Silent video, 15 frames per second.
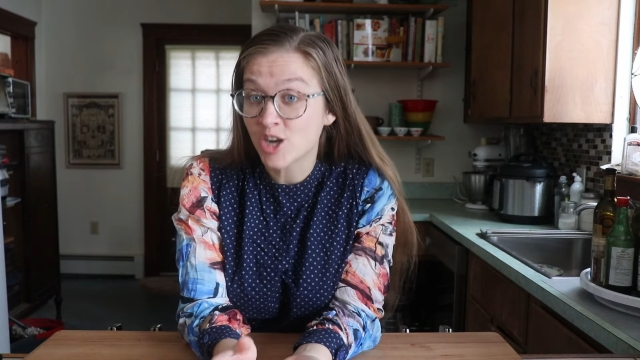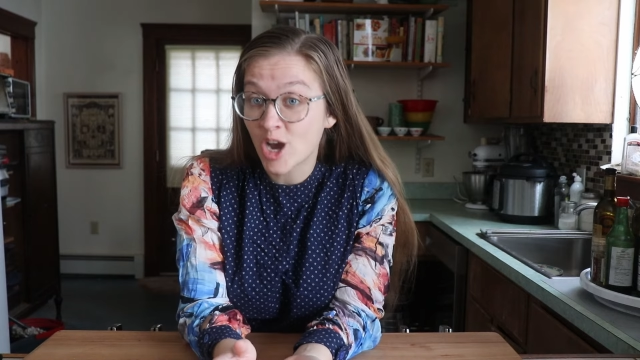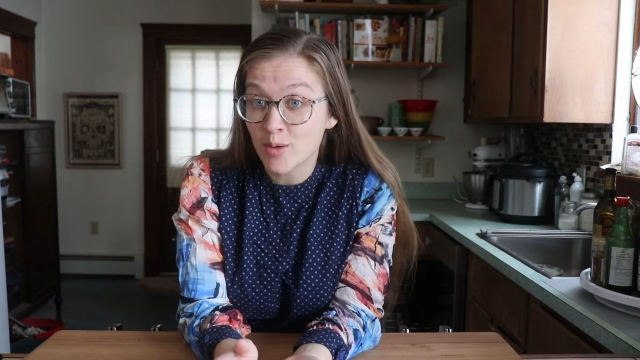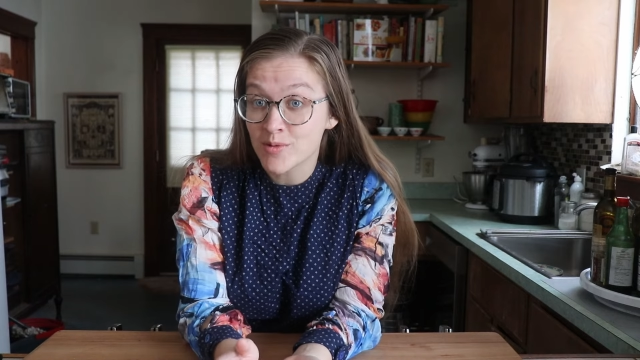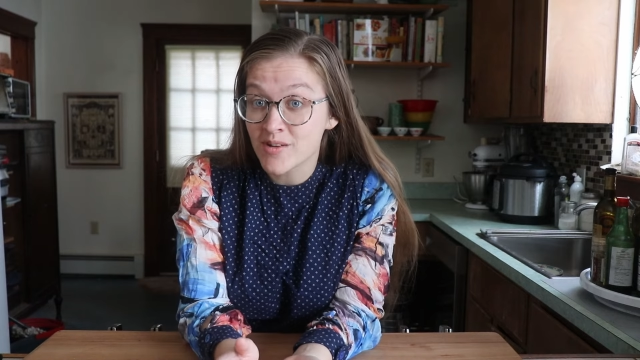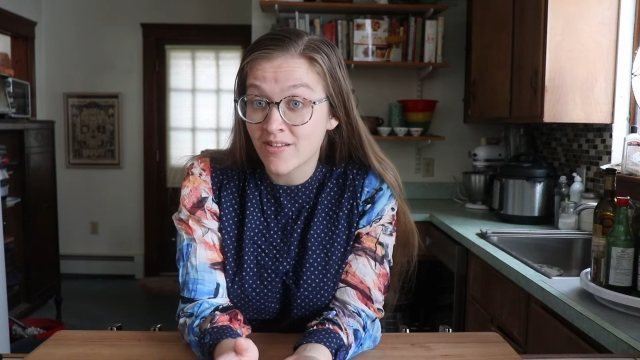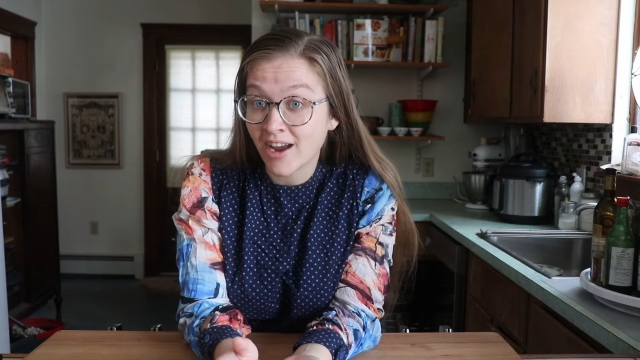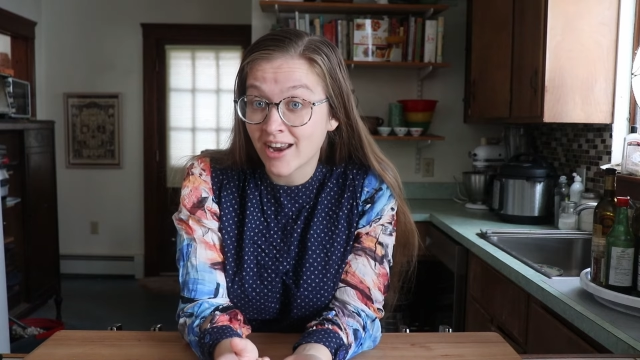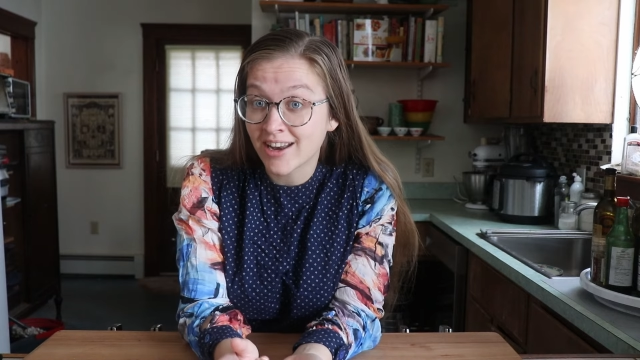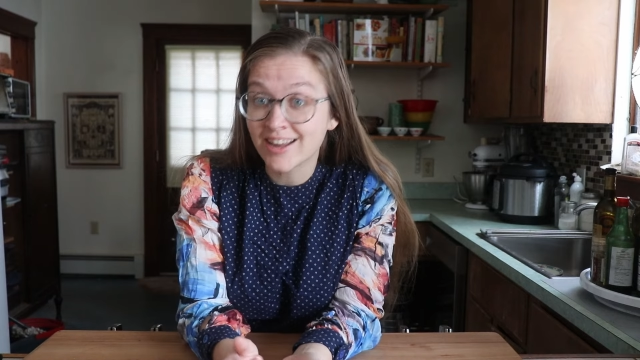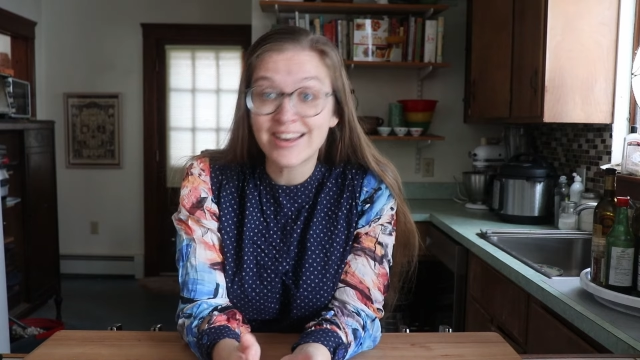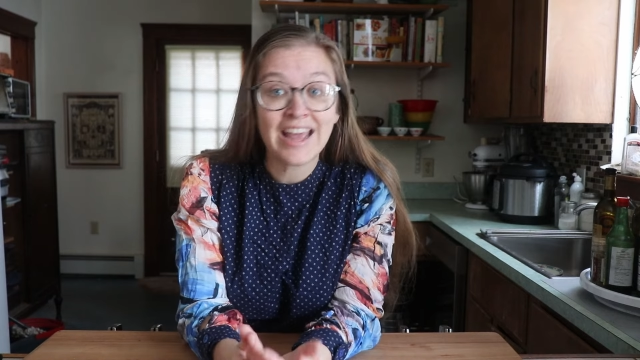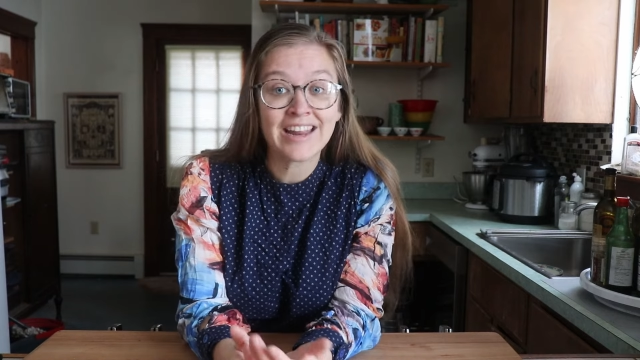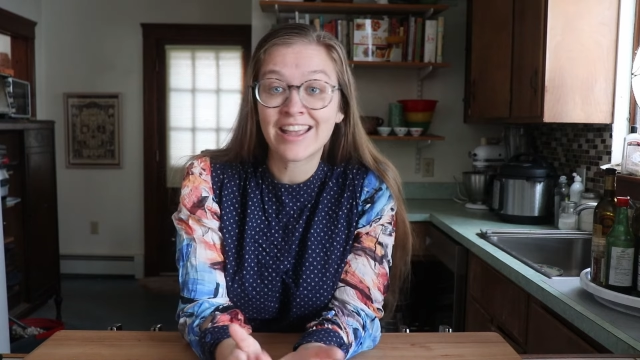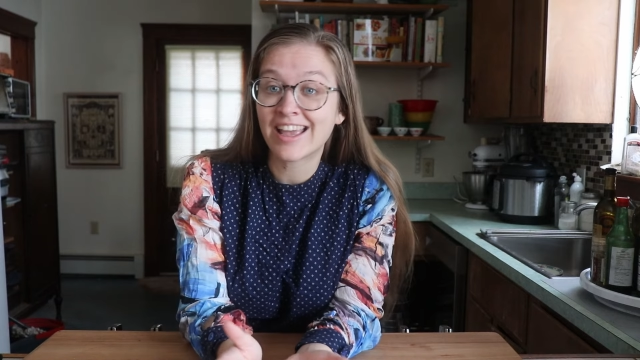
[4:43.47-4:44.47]

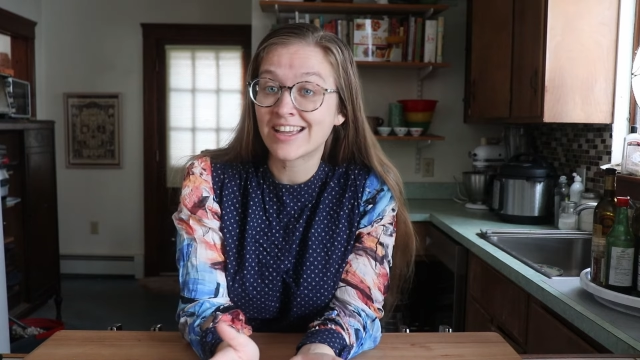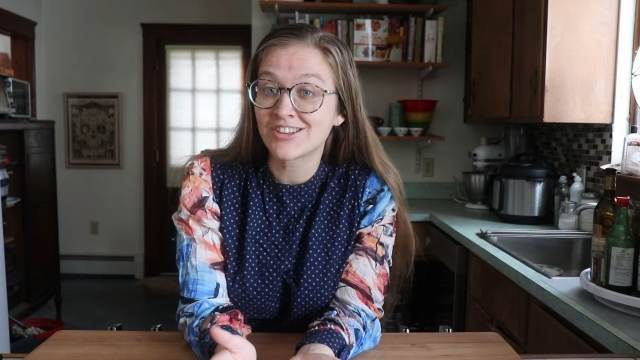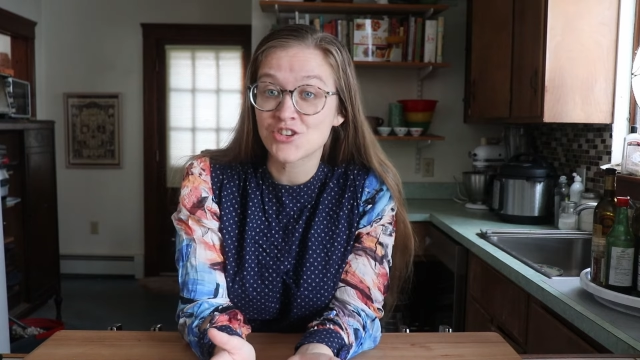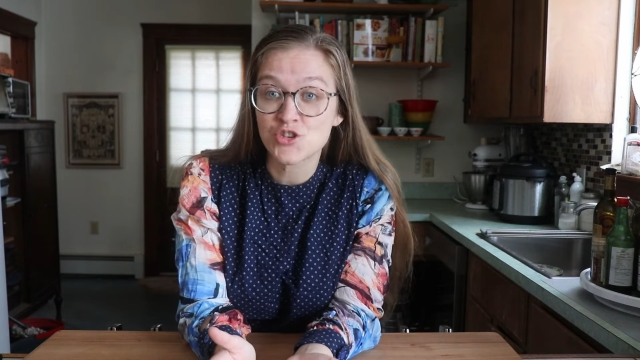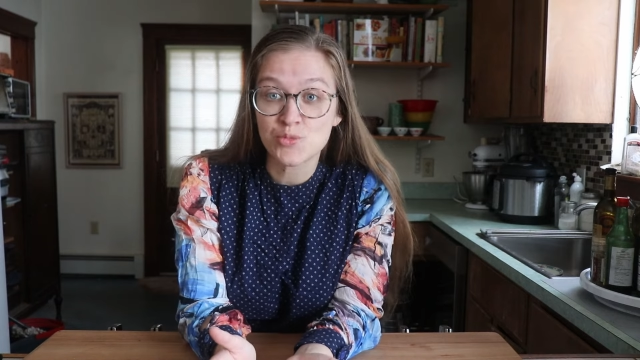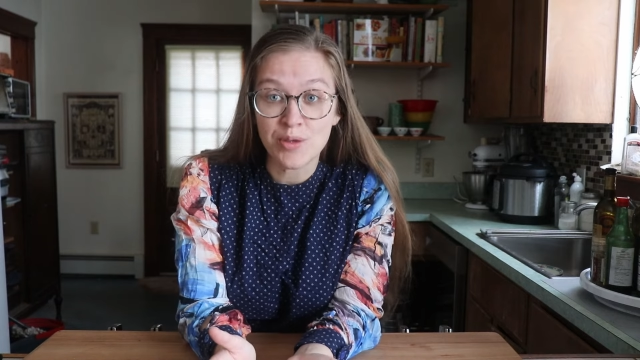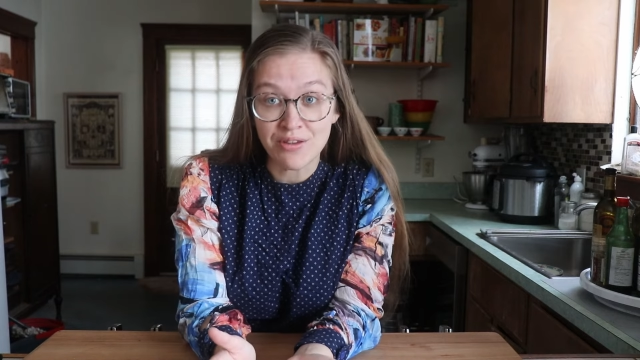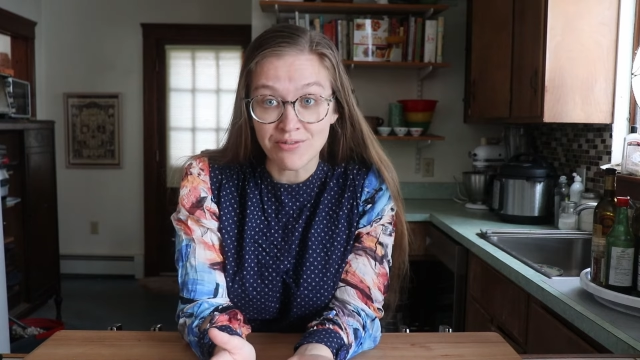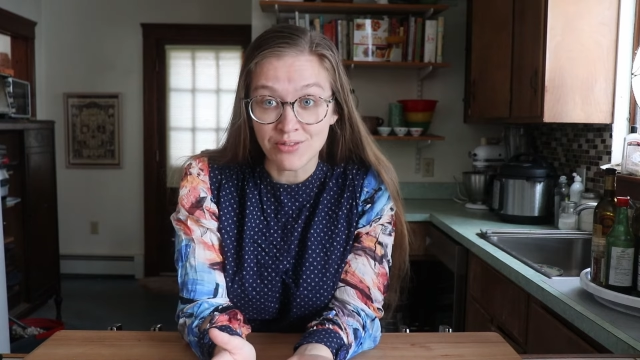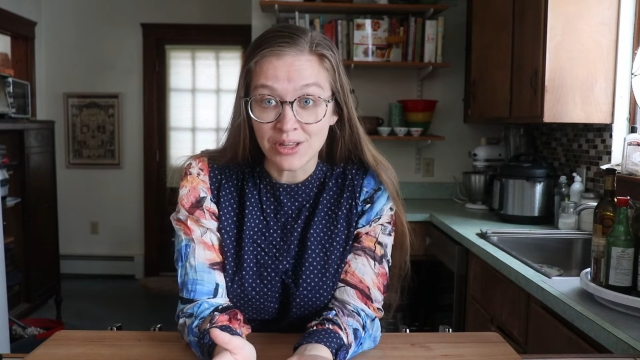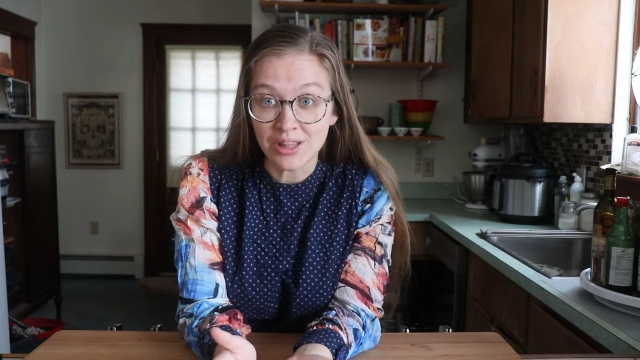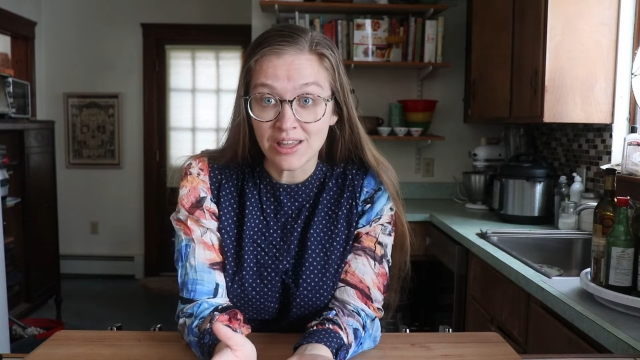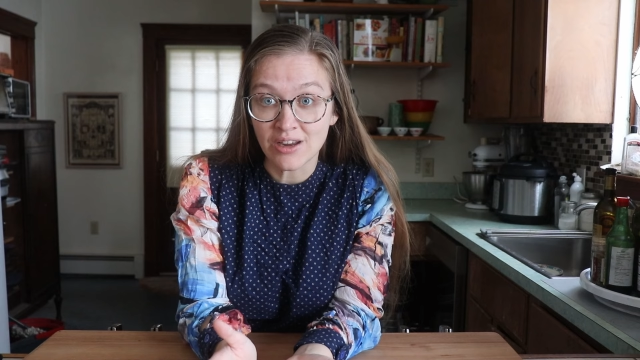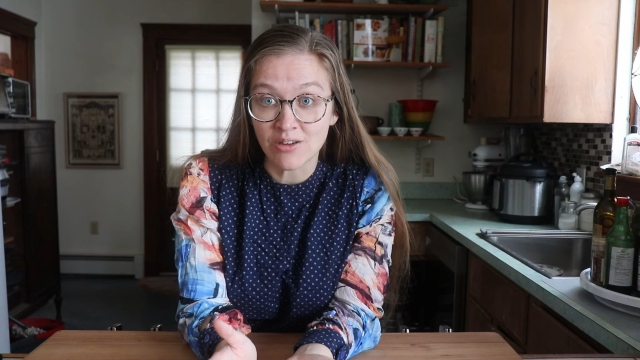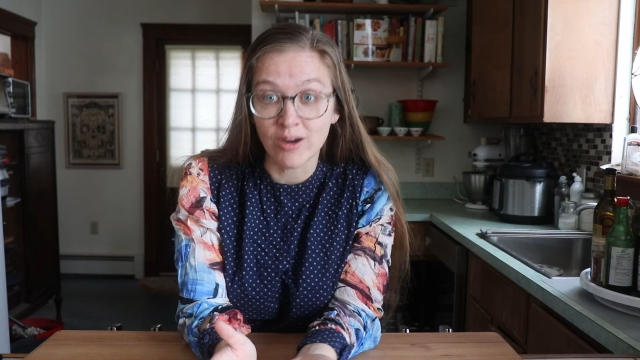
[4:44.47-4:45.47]
copyrighted and can't just be
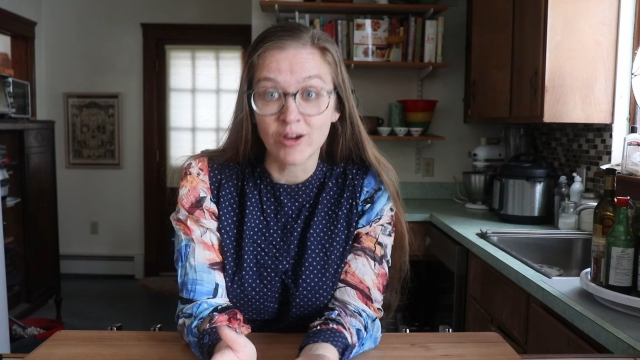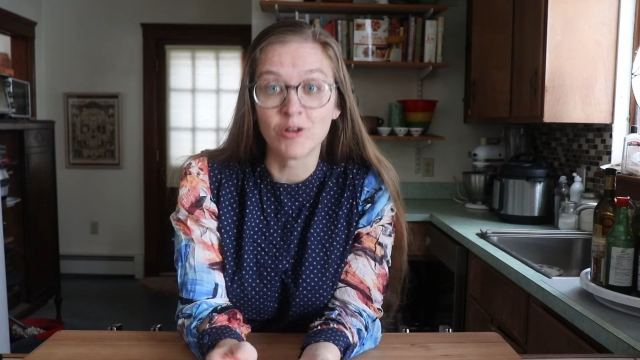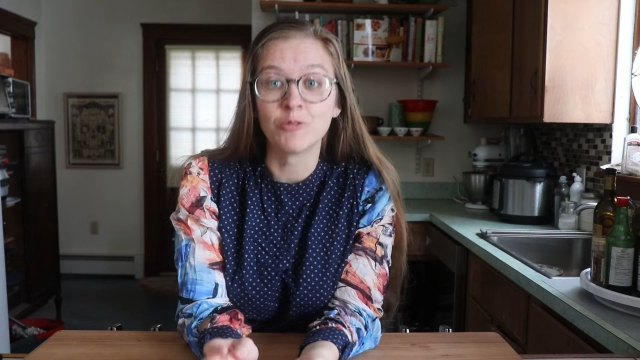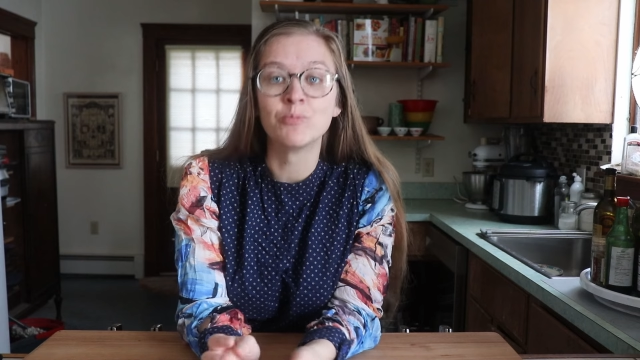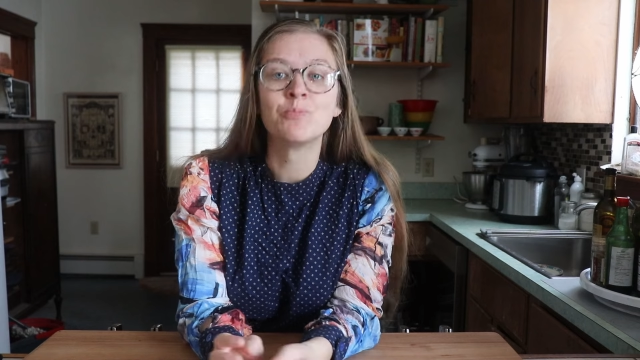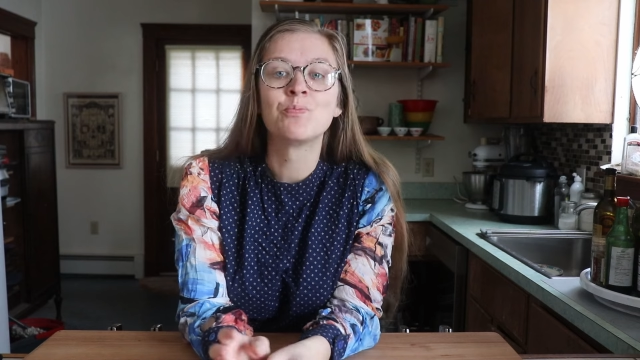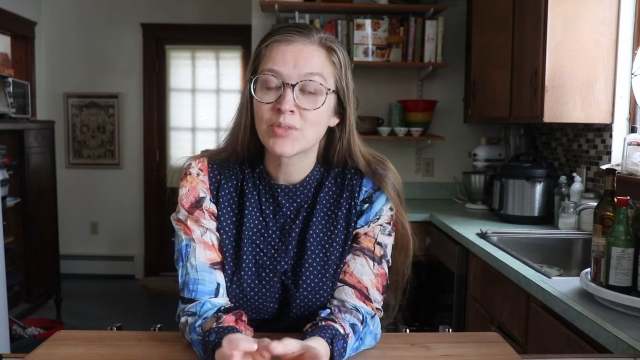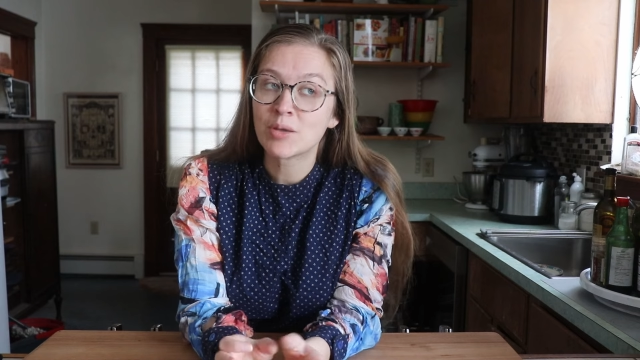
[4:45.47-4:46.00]
freely grown.